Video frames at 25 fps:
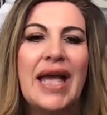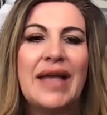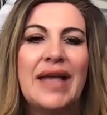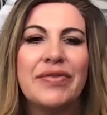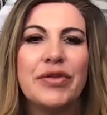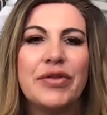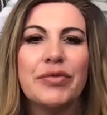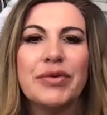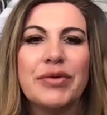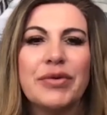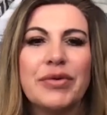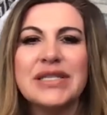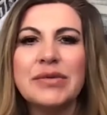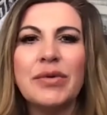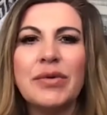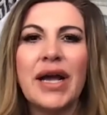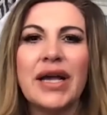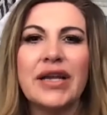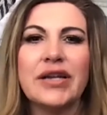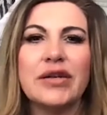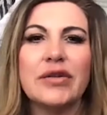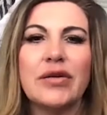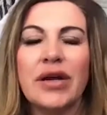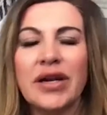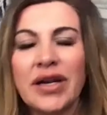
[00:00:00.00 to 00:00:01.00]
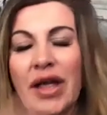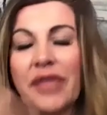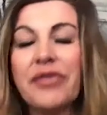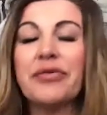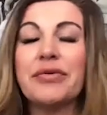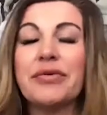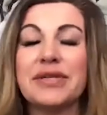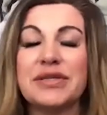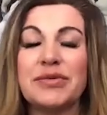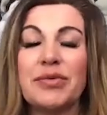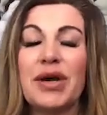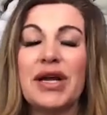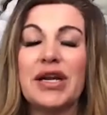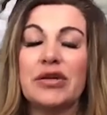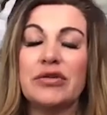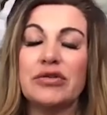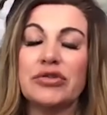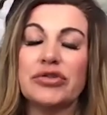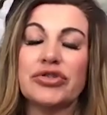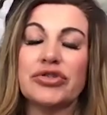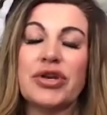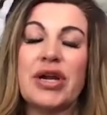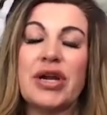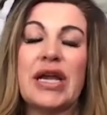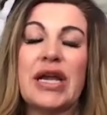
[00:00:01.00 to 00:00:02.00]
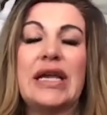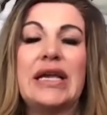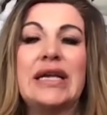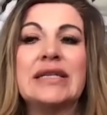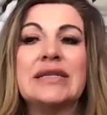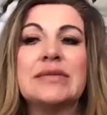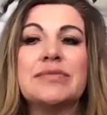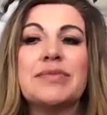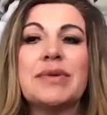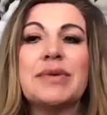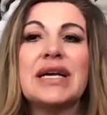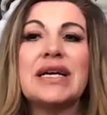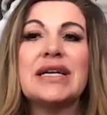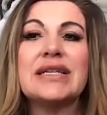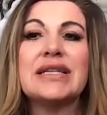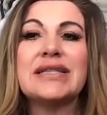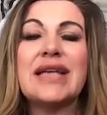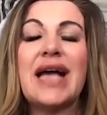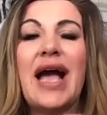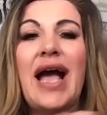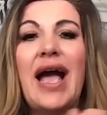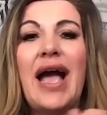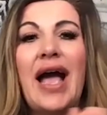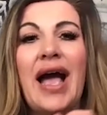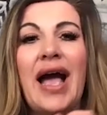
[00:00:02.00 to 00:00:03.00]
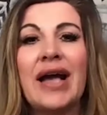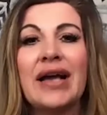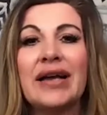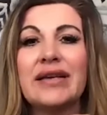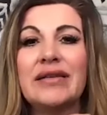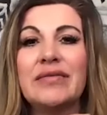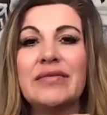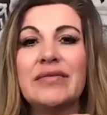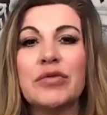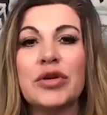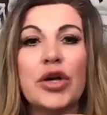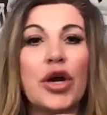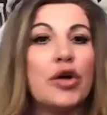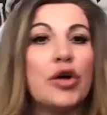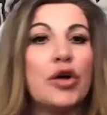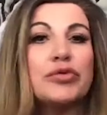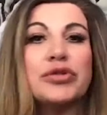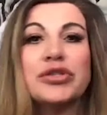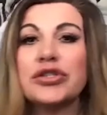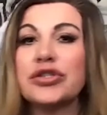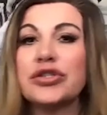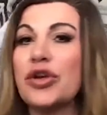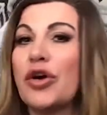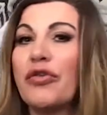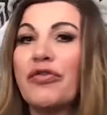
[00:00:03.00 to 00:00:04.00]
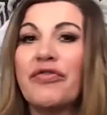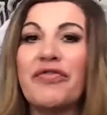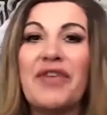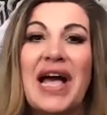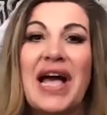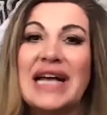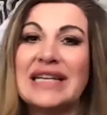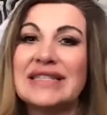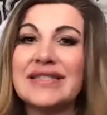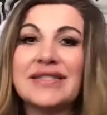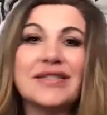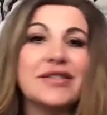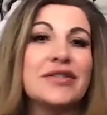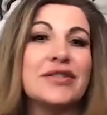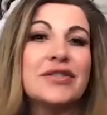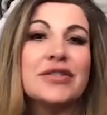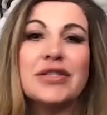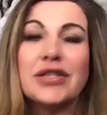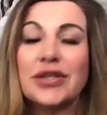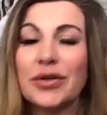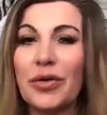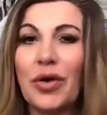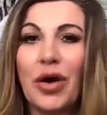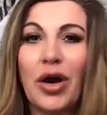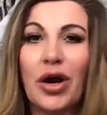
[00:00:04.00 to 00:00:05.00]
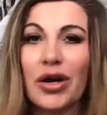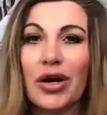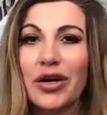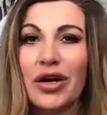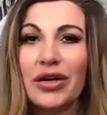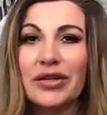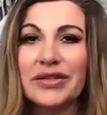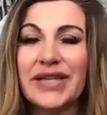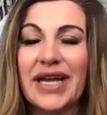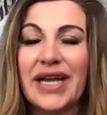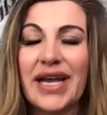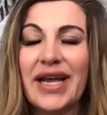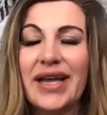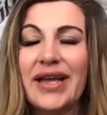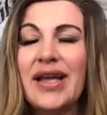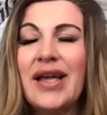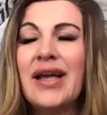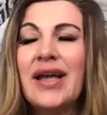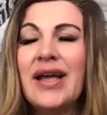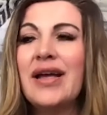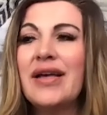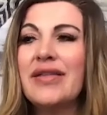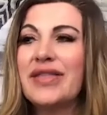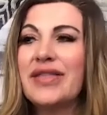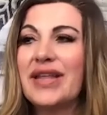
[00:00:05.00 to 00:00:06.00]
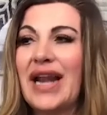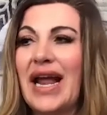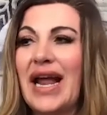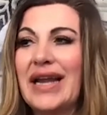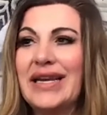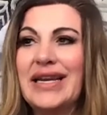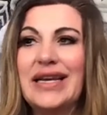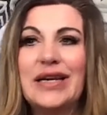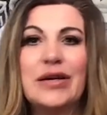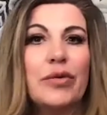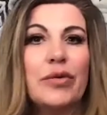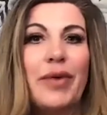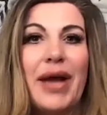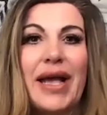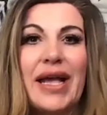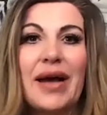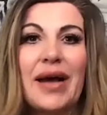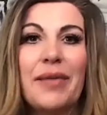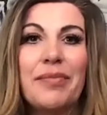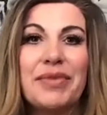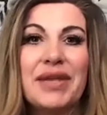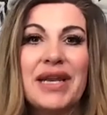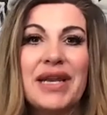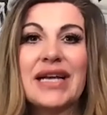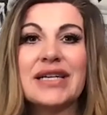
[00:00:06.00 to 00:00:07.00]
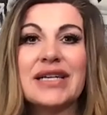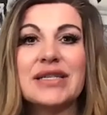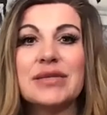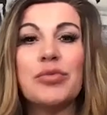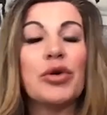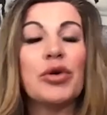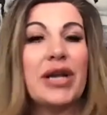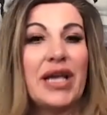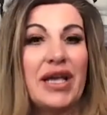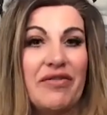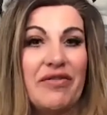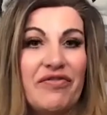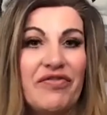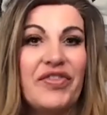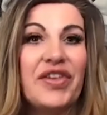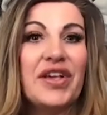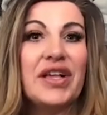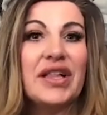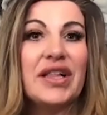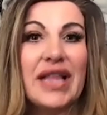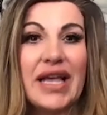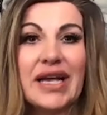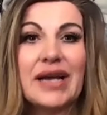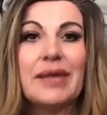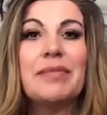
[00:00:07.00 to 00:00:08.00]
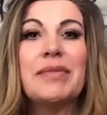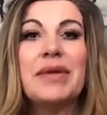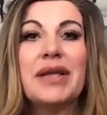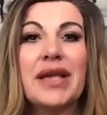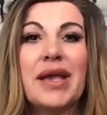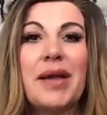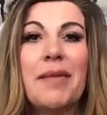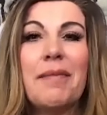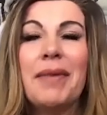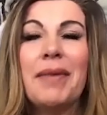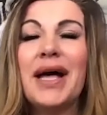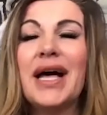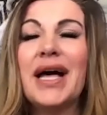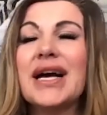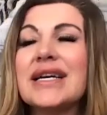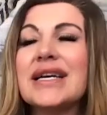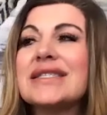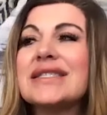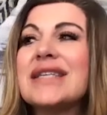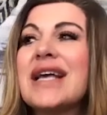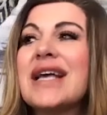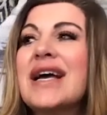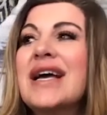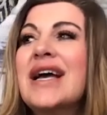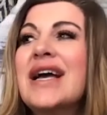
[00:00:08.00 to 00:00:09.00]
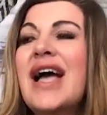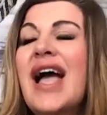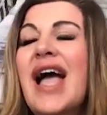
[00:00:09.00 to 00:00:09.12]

And the reason why I don't, another reason why I don't drink is because I go so fast and so hard all day that I need to wake up the next morning and feel like a million bucks.